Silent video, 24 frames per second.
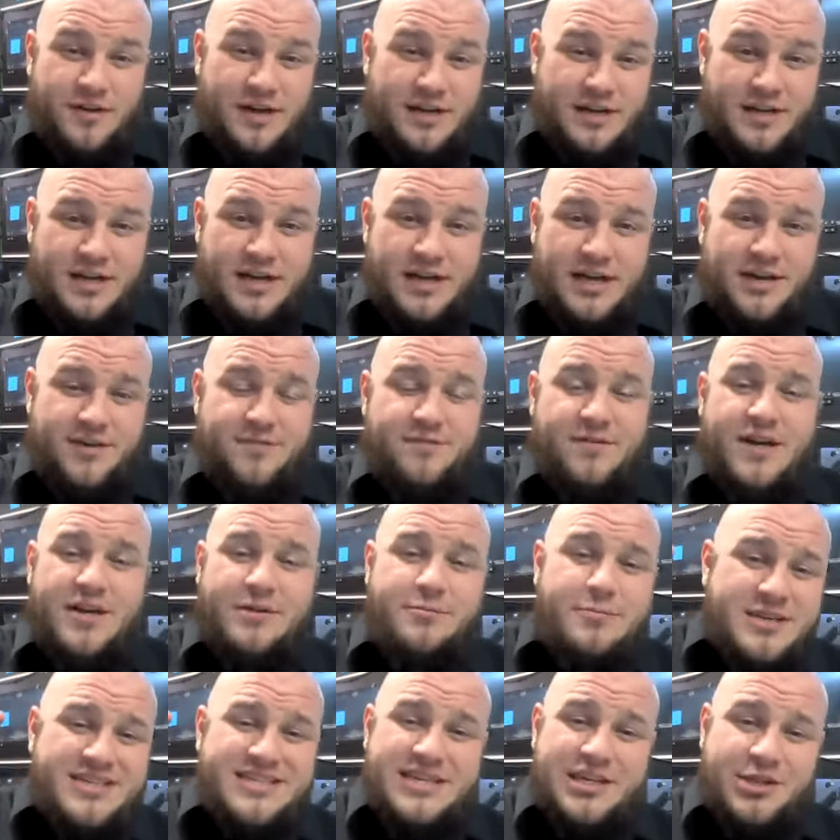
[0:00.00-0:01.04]

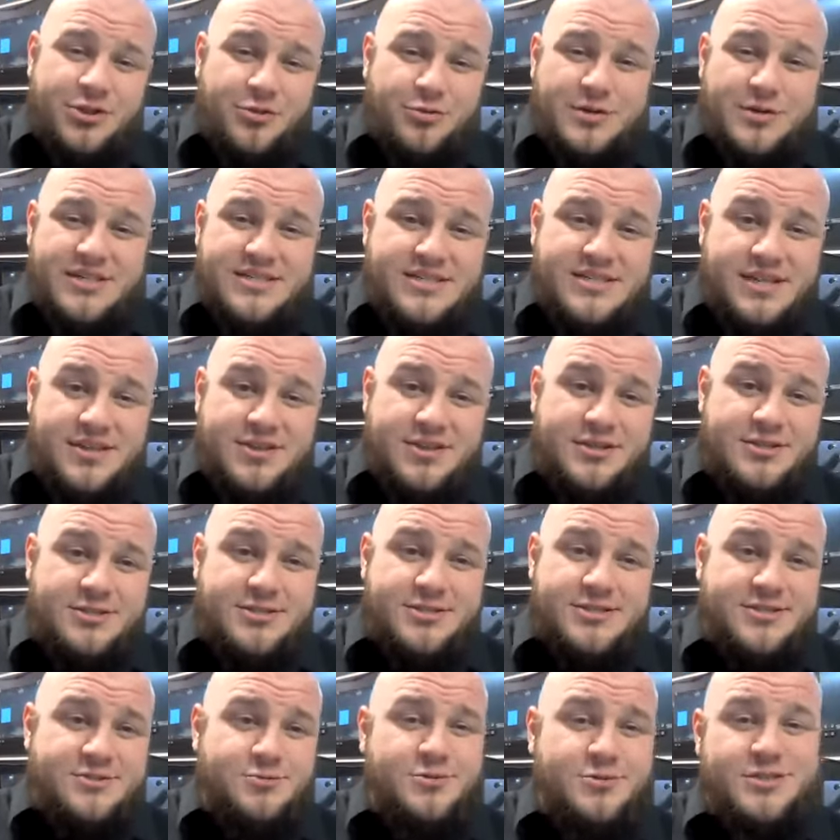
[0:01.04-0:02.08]
vitamin D3
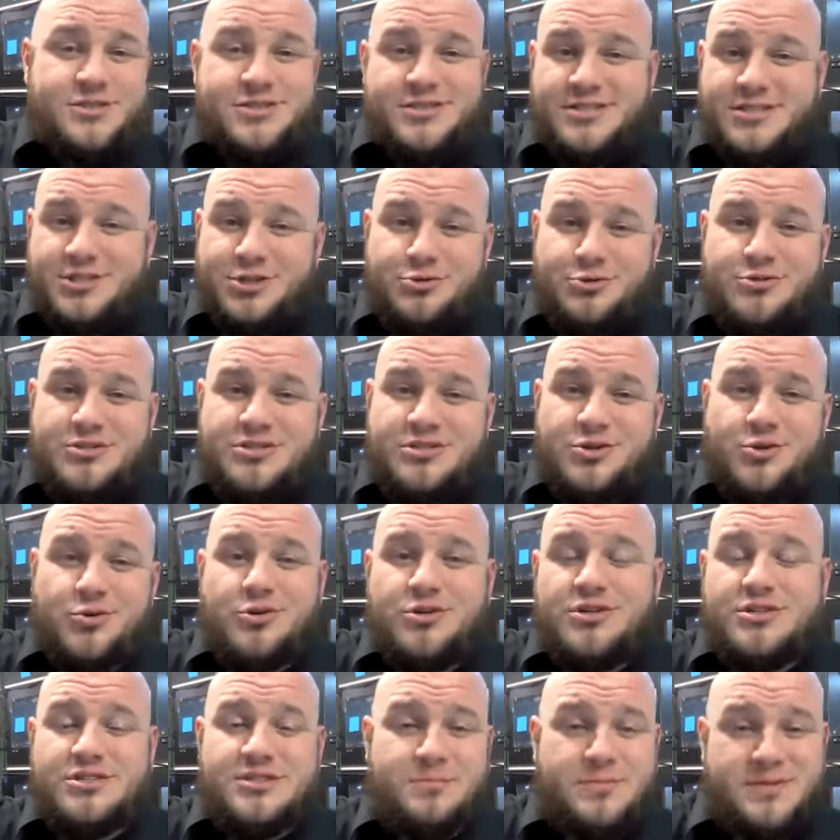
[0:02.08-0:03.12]
synthesis, which is used in
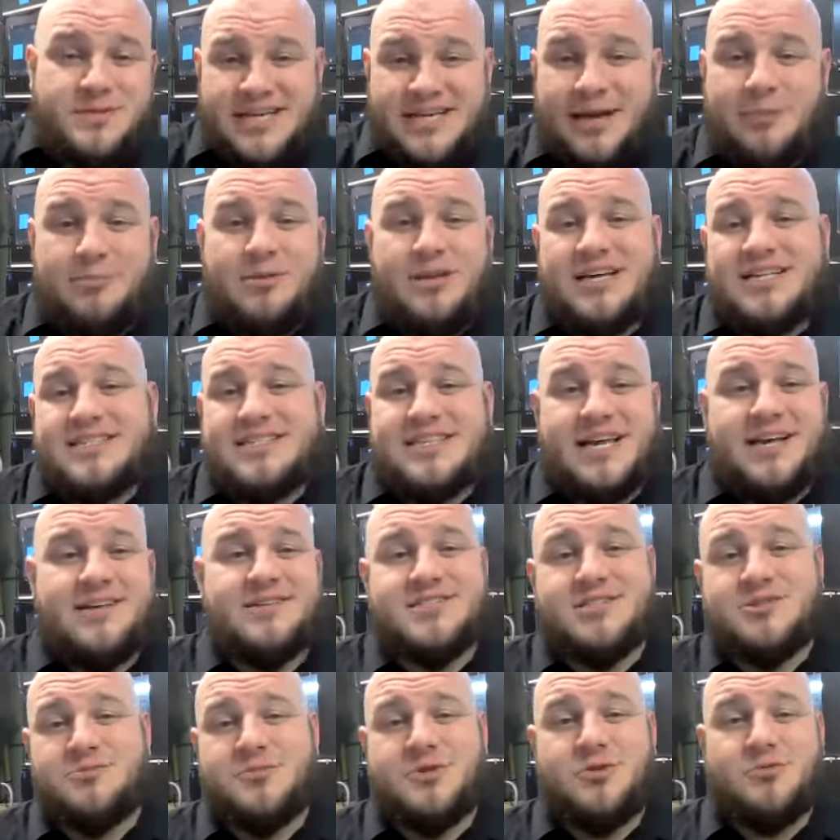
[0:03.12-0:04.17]
order to metabolize
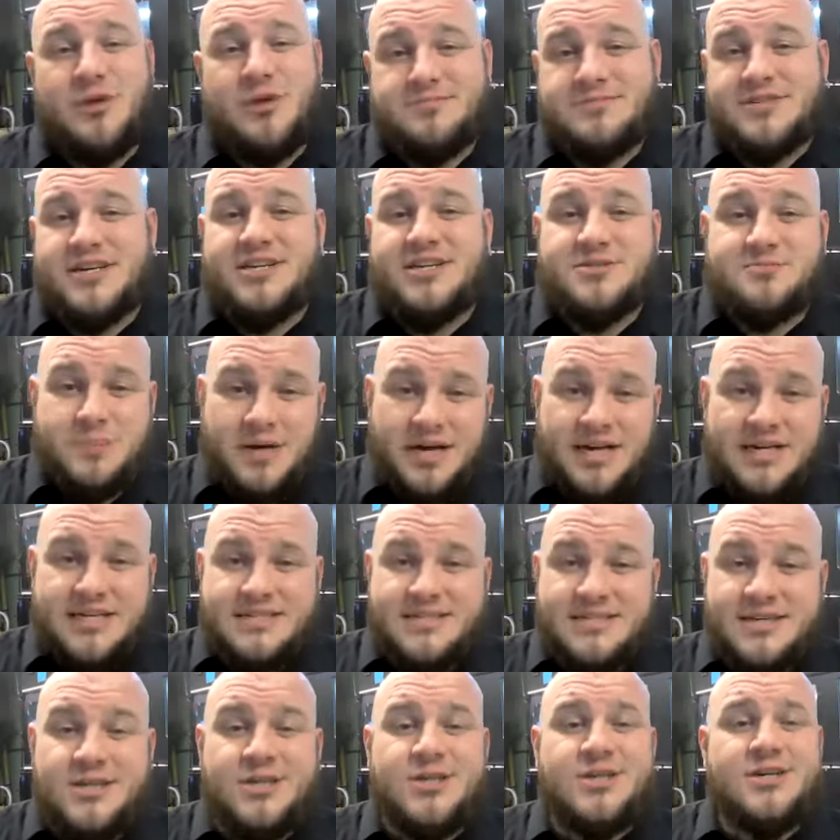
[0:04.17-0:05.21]
calcium in reptiles'
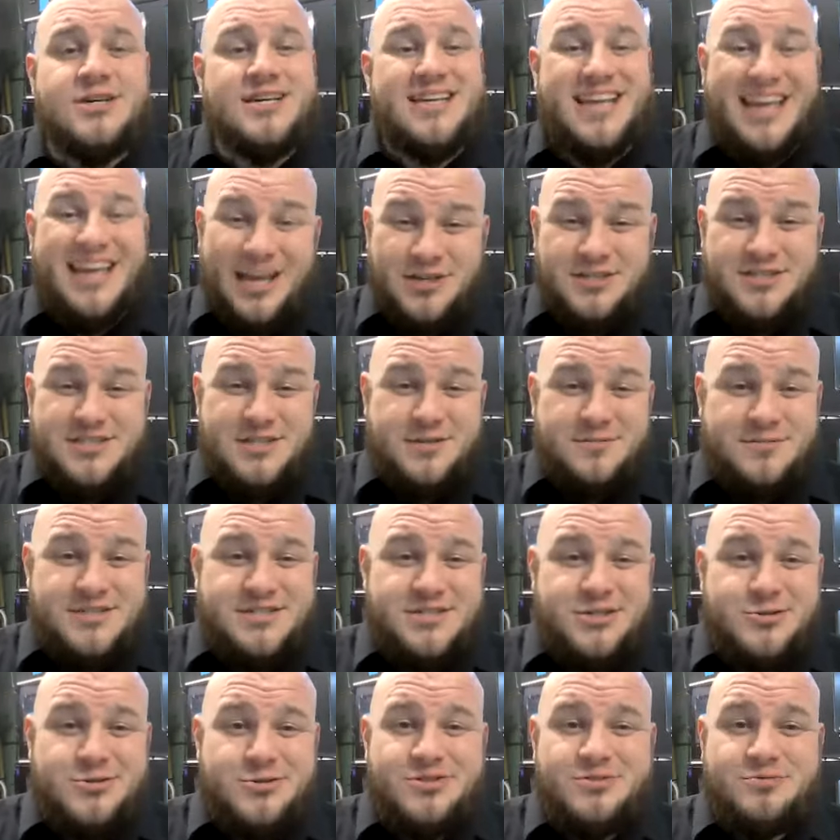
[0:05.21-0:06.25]
bodies. Calcium
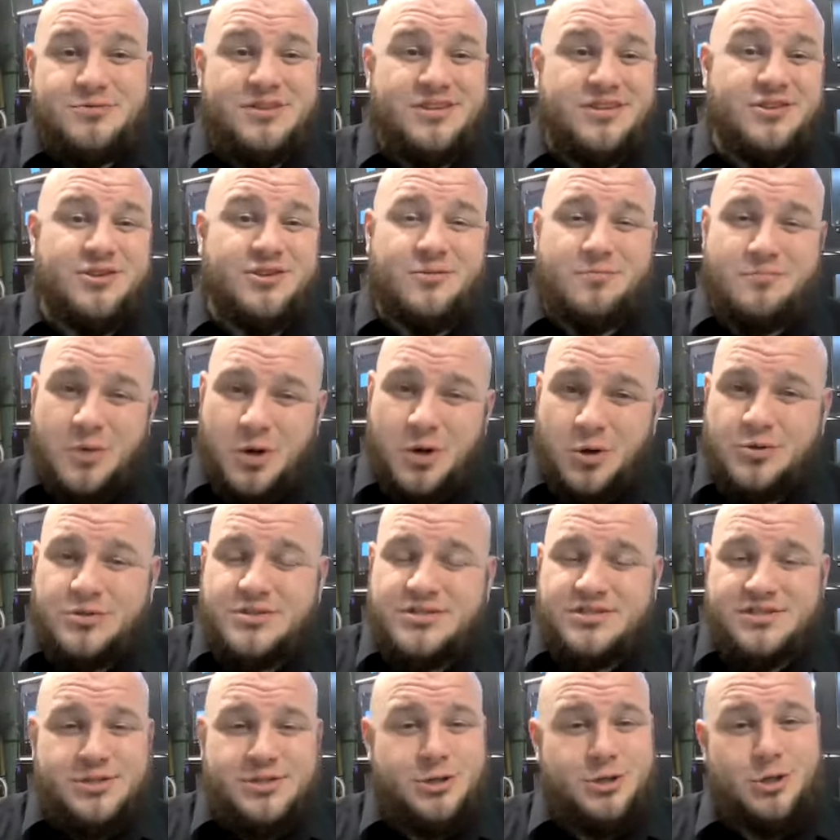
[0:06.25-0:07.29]
is used within their
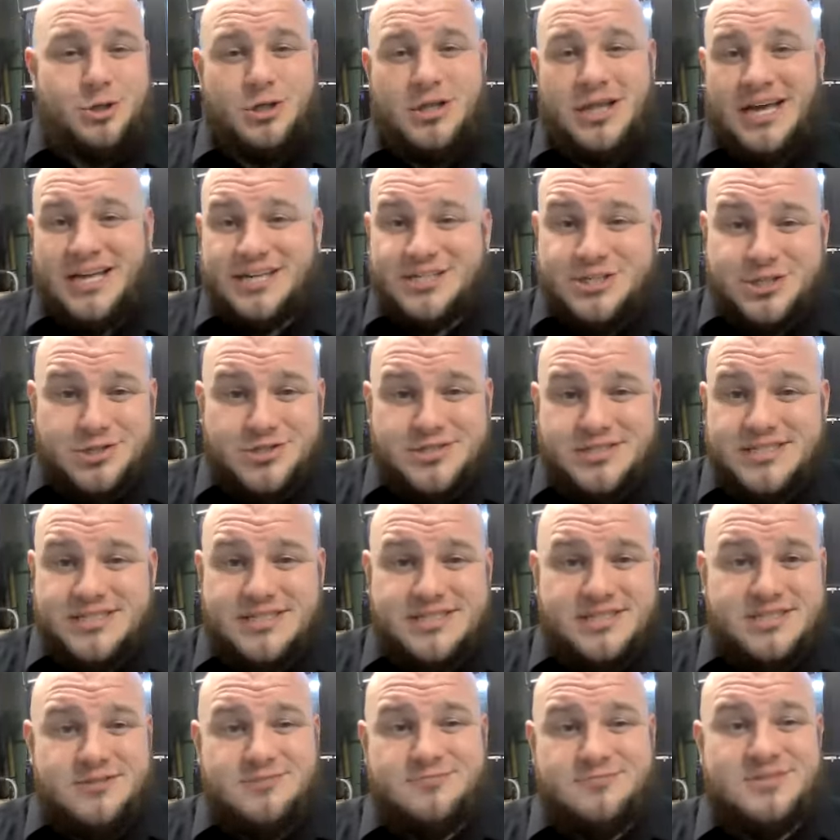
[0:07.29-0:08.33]
bones, their neurological
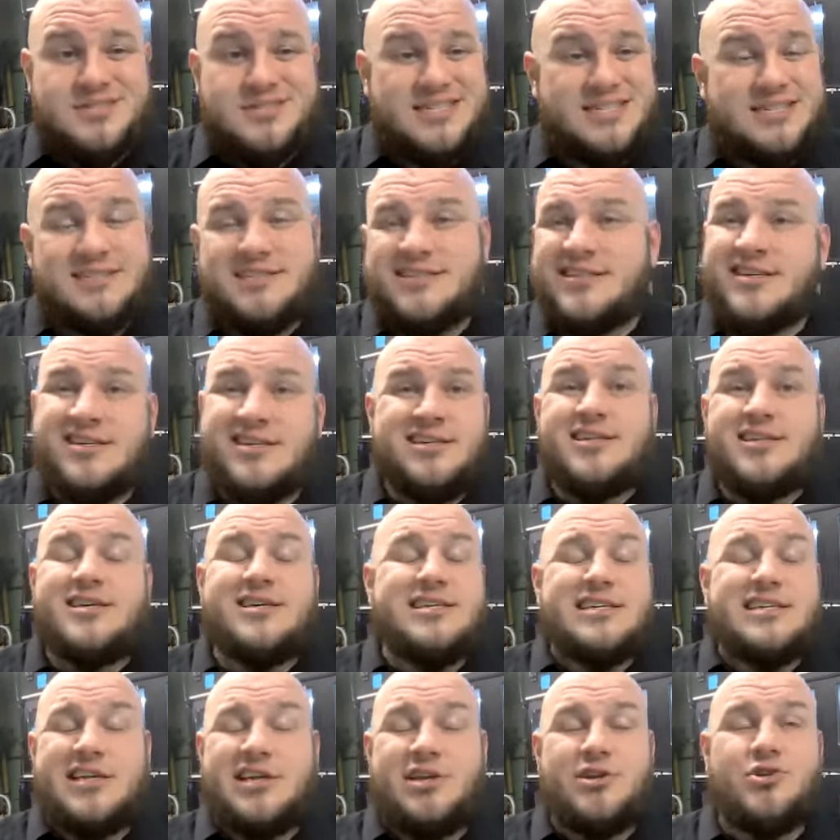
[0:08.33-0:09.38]
systems, and
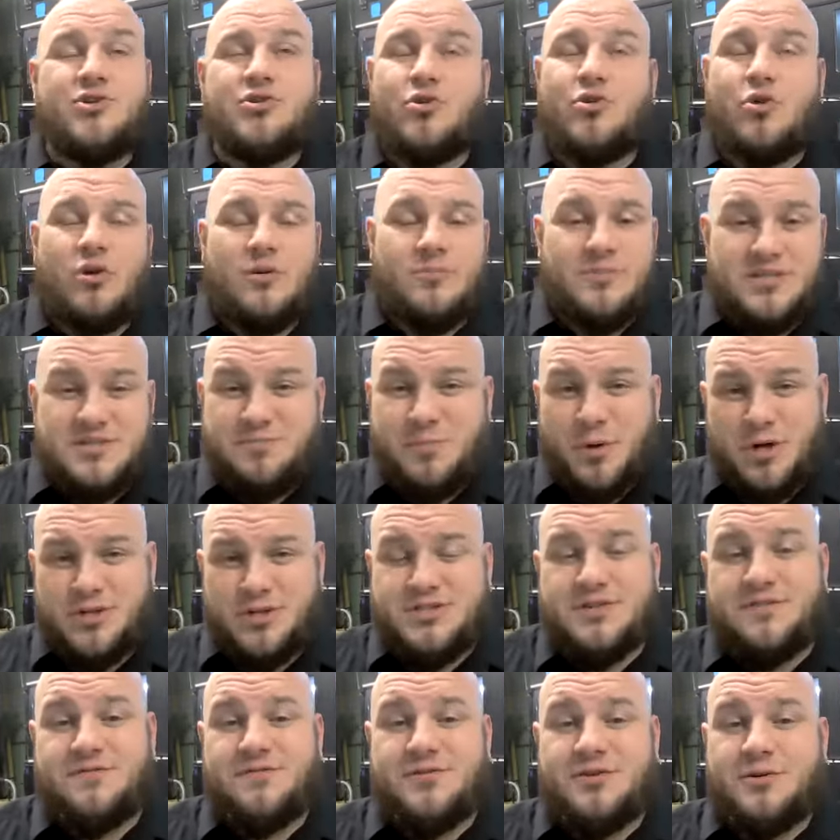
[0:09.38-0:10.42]
enormous
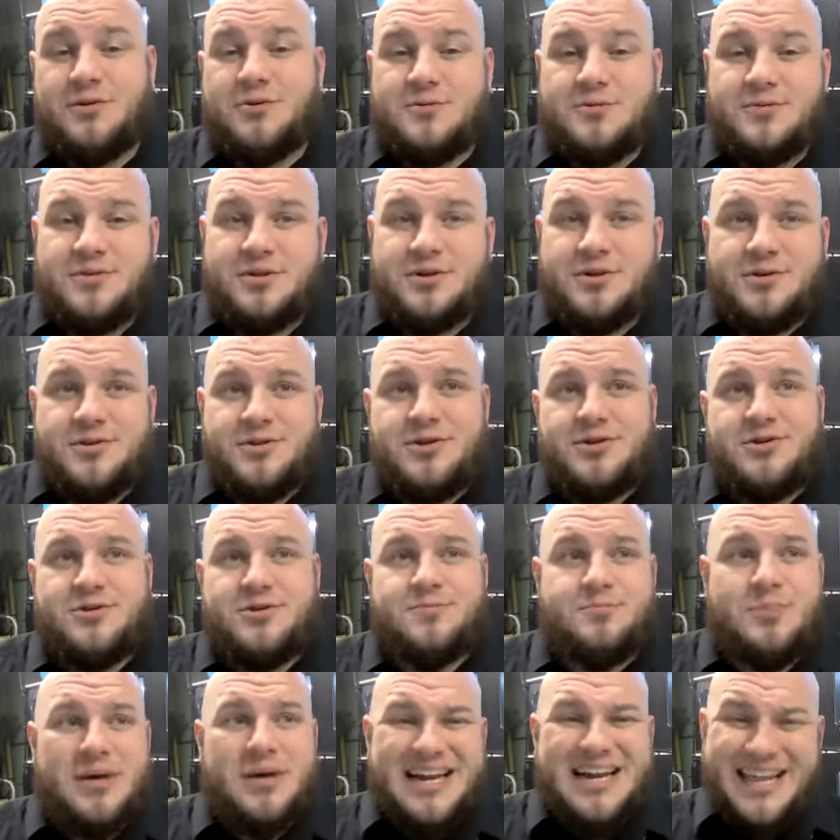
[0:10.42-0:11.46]
parts of
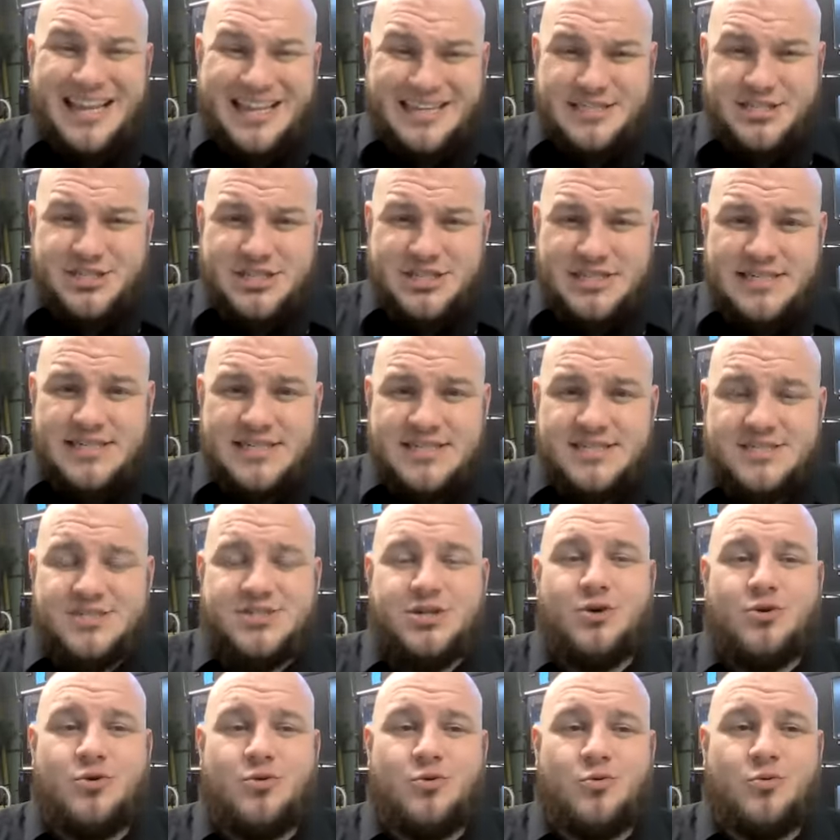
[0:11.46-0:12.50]
their biology.
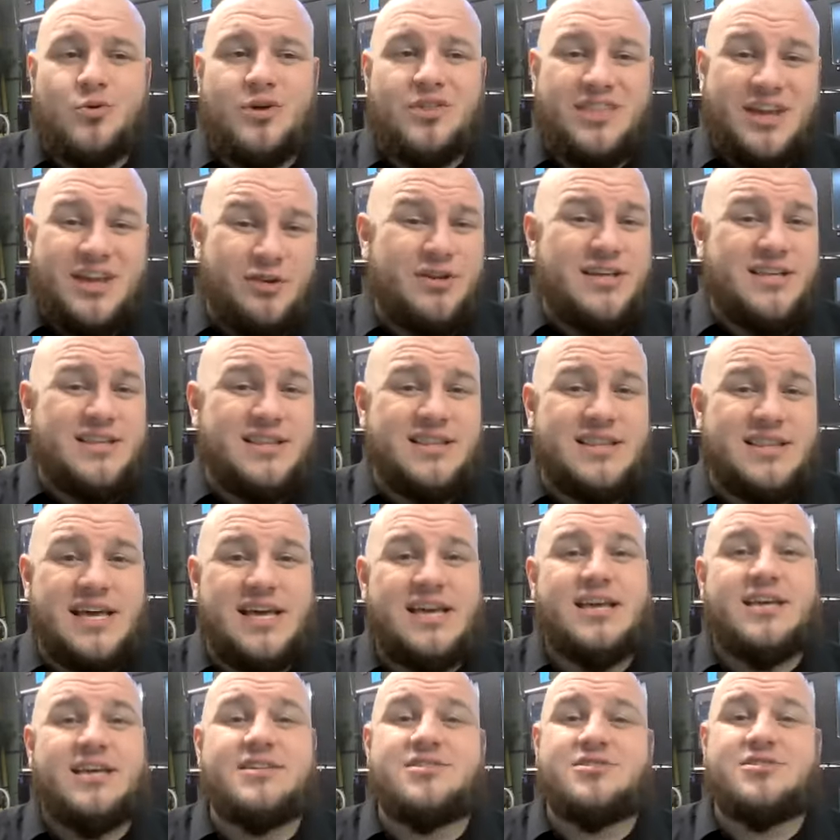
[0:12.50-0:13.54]
So without it,
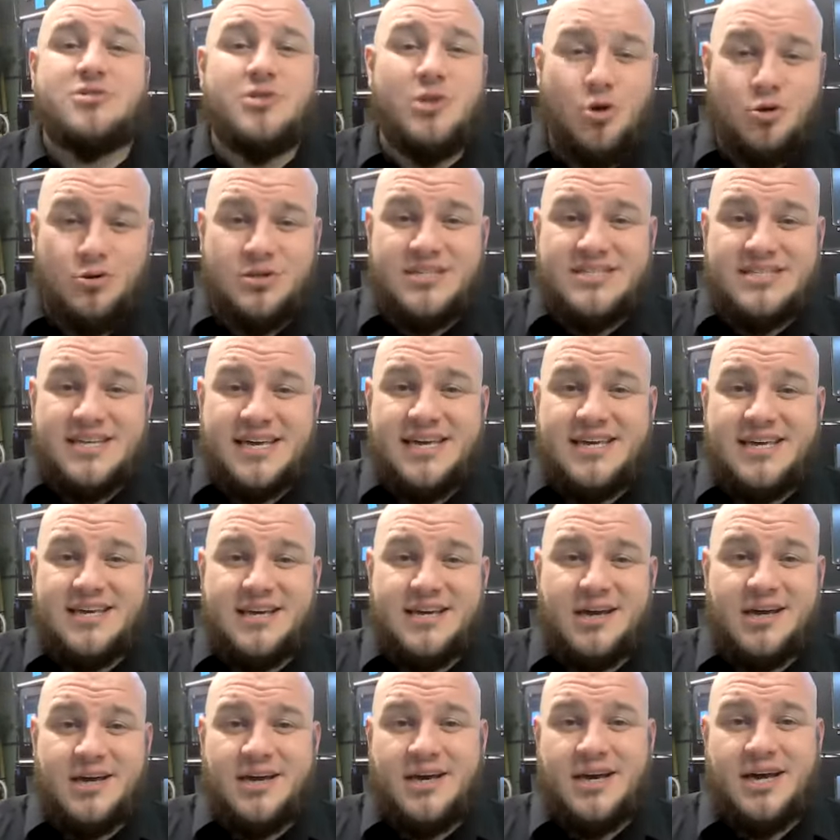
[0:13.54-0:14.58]
they slowly take